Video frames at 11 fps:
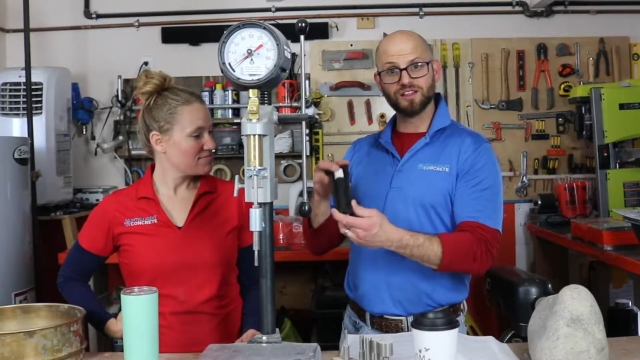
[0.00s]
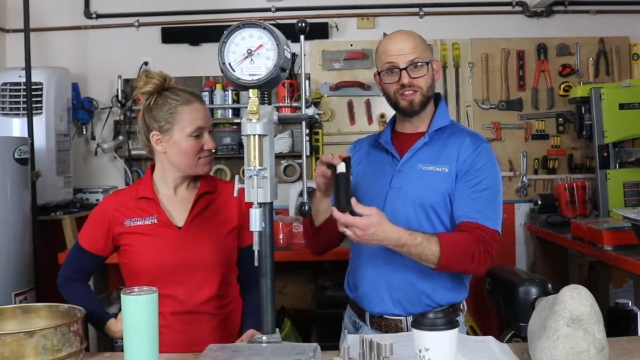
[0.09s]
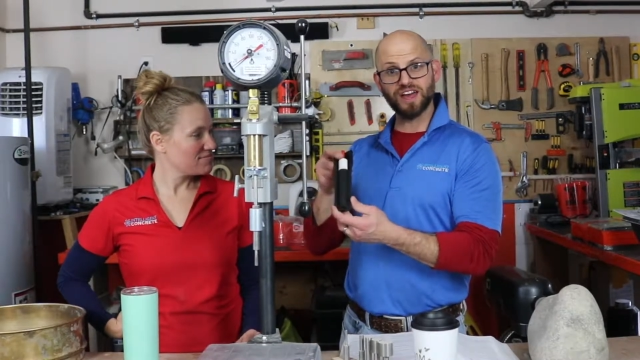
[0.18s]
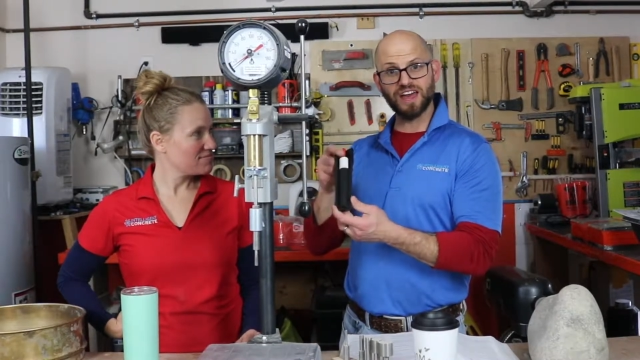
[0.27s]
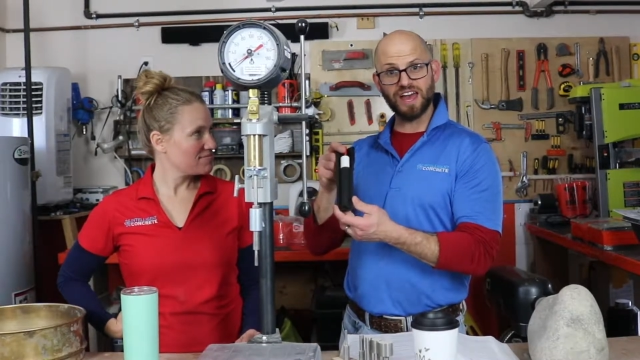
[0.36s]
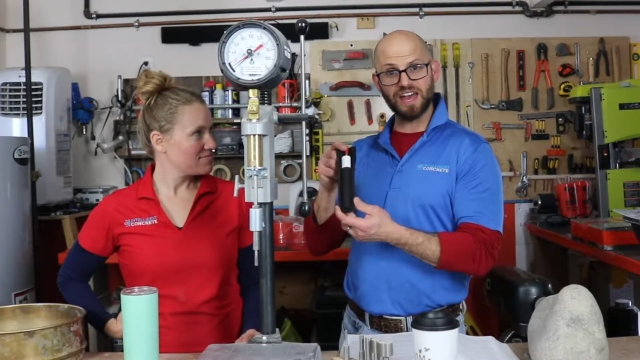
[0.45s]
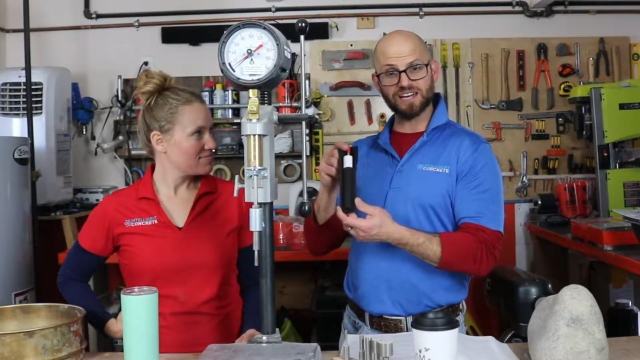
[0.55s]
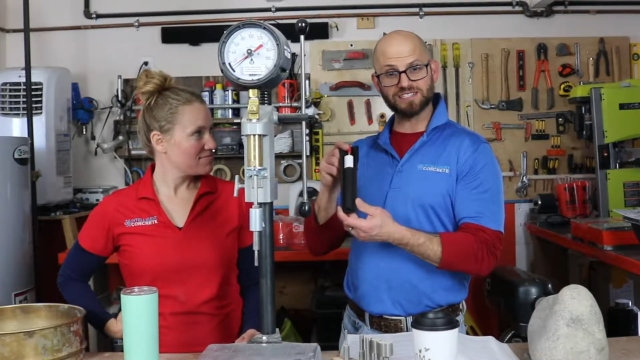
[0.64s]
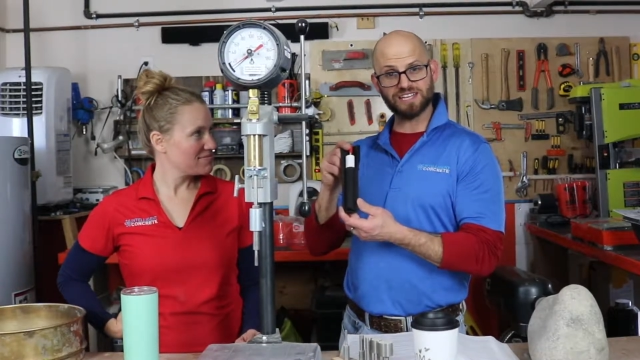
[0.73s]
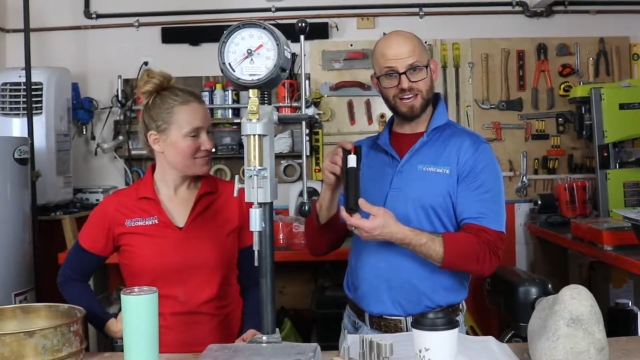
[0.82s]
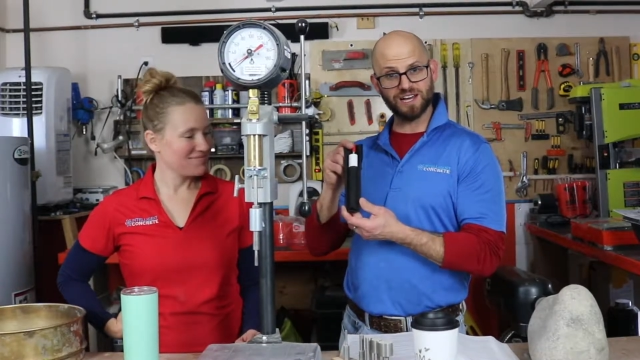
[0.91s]
Speaker 1: the
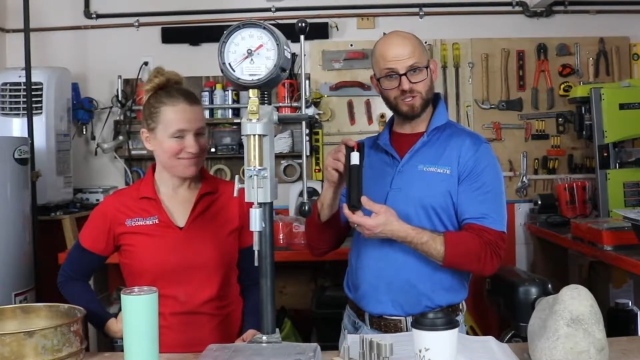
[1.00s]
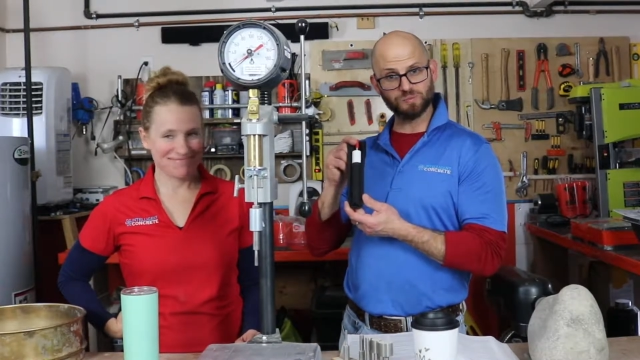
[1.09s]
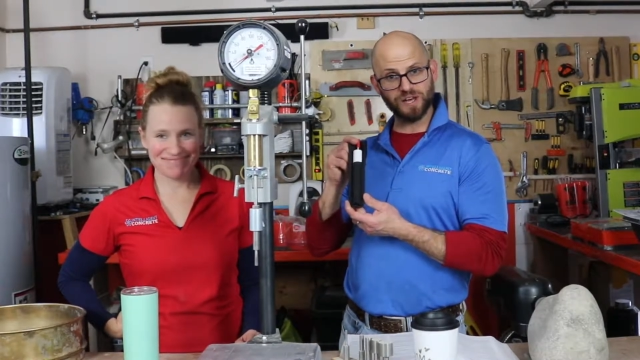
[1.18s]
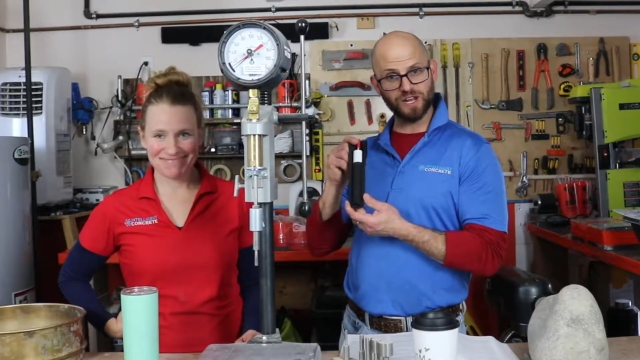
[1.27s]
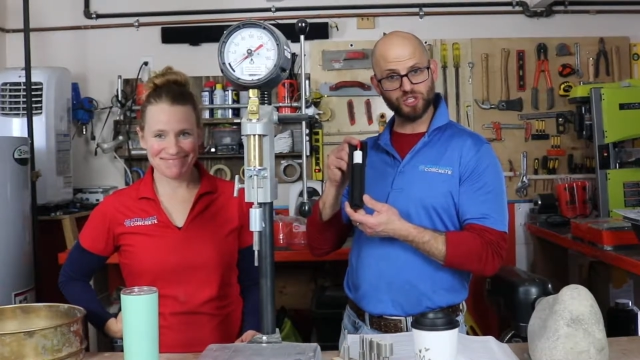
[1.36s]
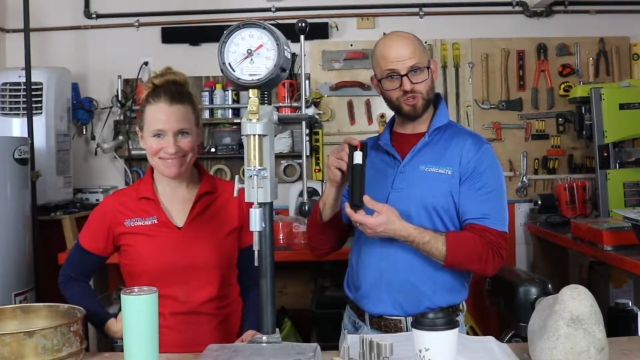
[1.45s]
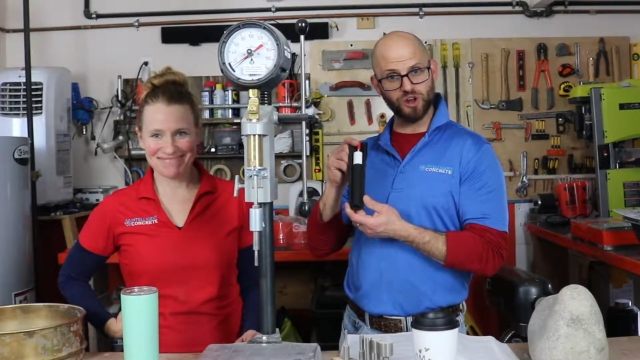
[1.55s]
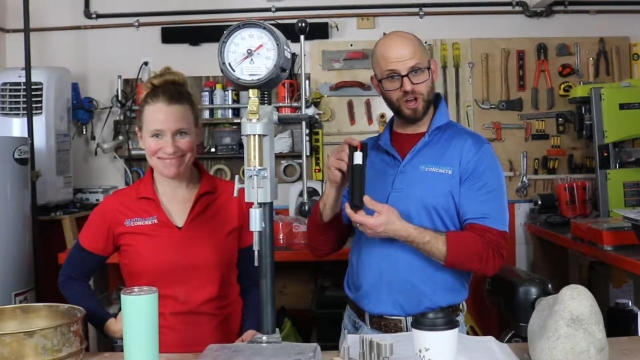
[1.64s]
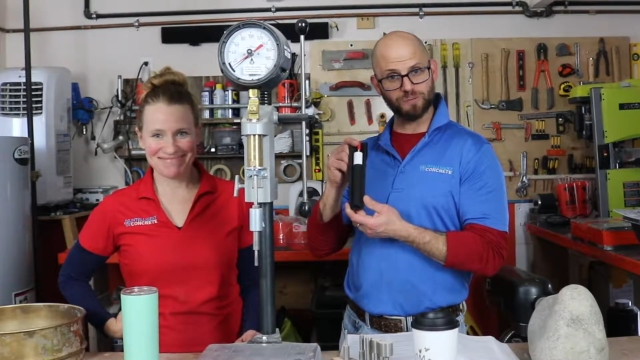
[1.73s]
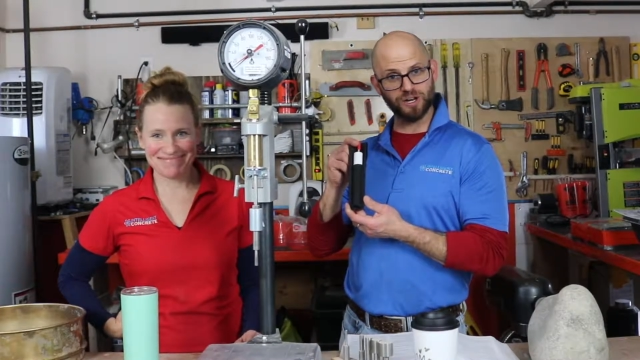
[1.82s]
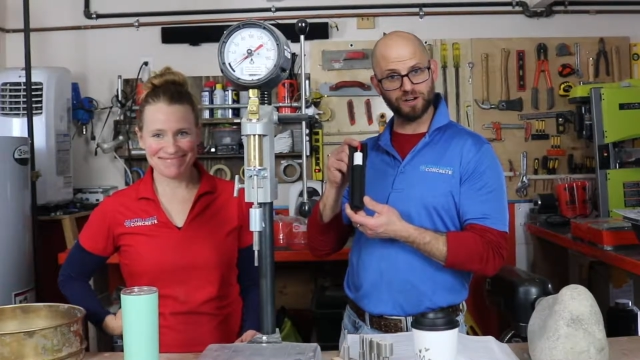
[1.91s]
handheld
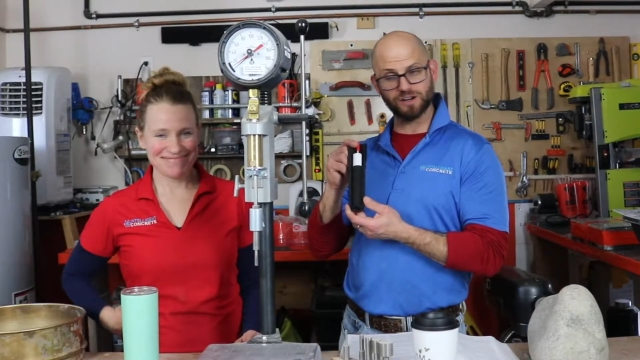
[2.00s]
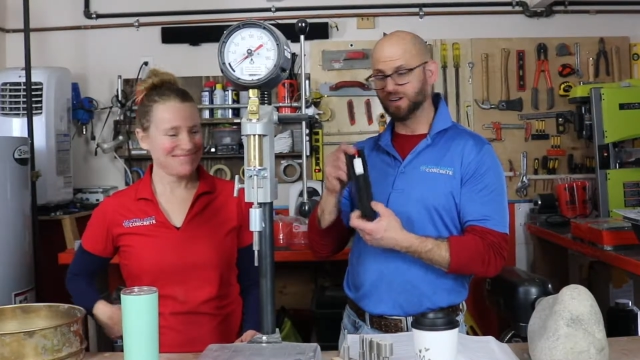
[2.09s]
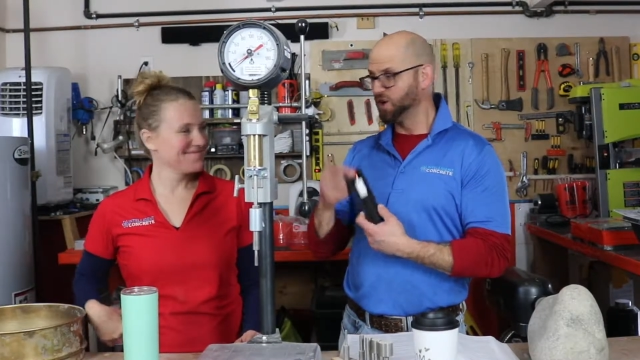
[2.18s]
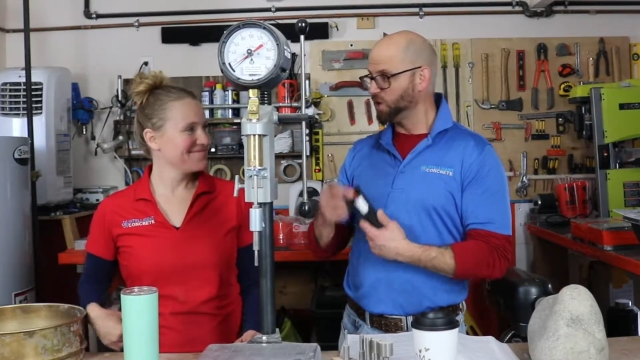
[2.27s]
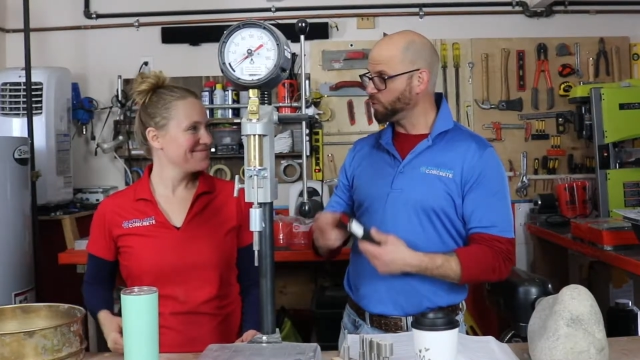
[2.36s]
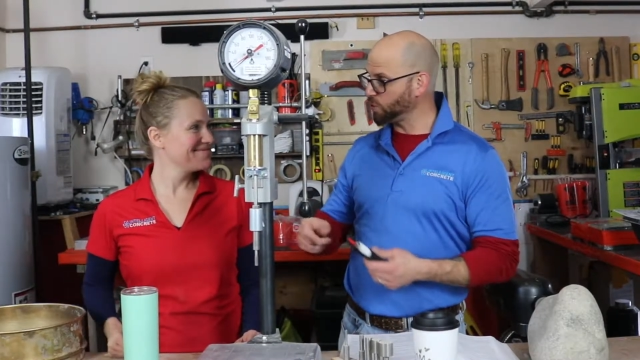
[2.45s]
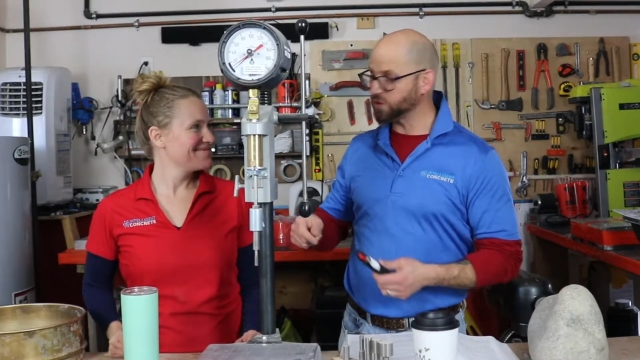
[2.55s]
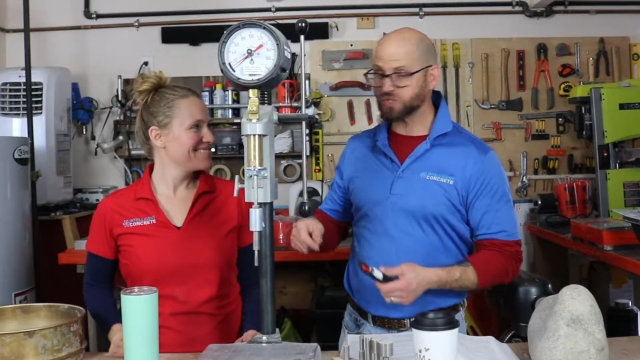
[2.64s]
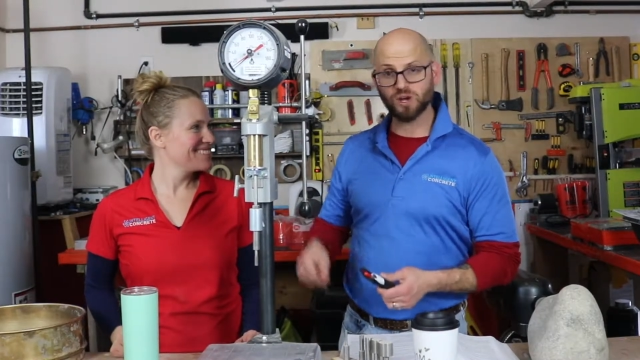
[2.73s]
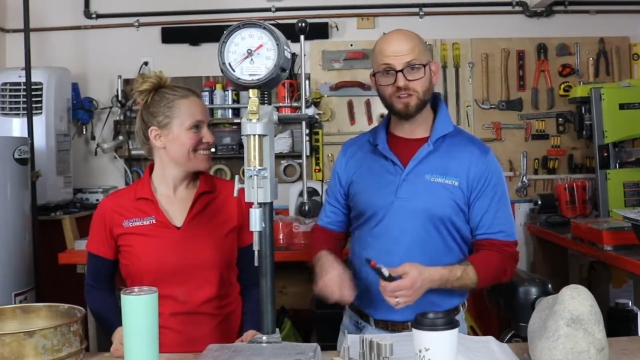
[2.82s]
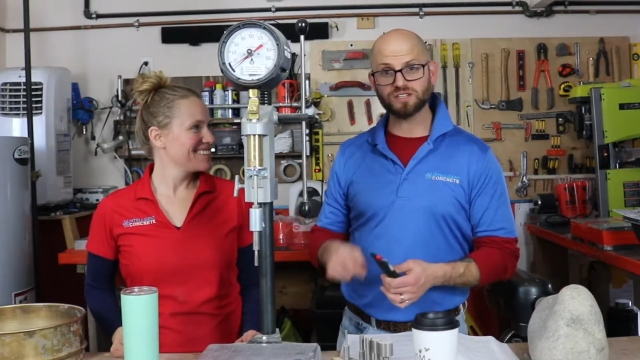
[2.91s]
penetrometer, where we saw